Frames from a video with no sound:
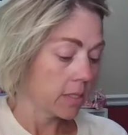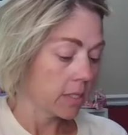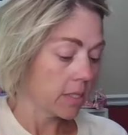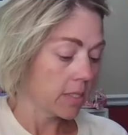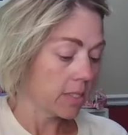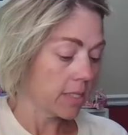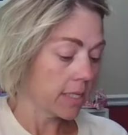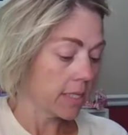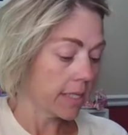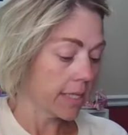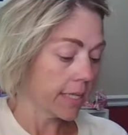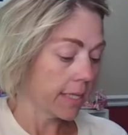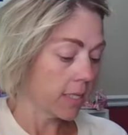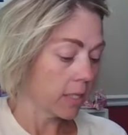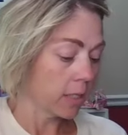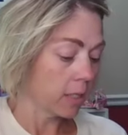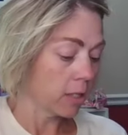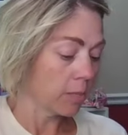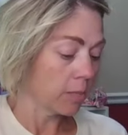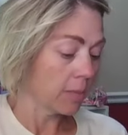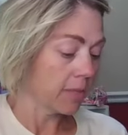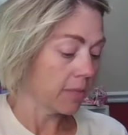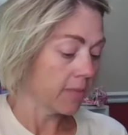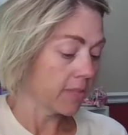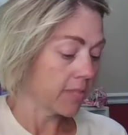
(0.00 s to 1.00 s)
Just dedicating a
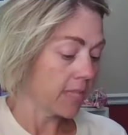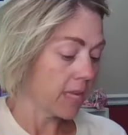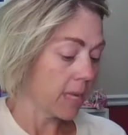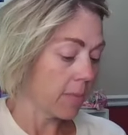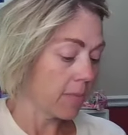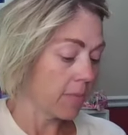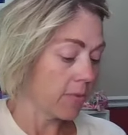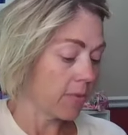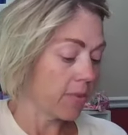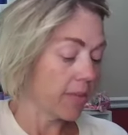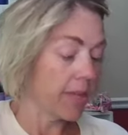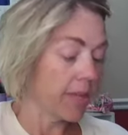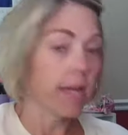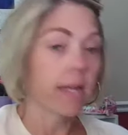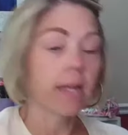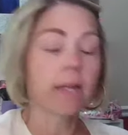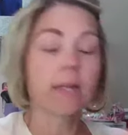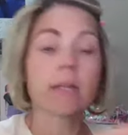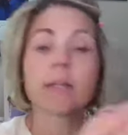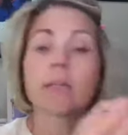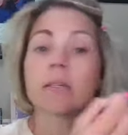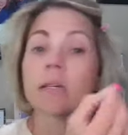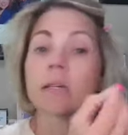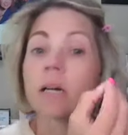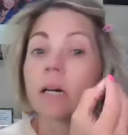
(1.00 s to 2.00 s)
little bit of time for that.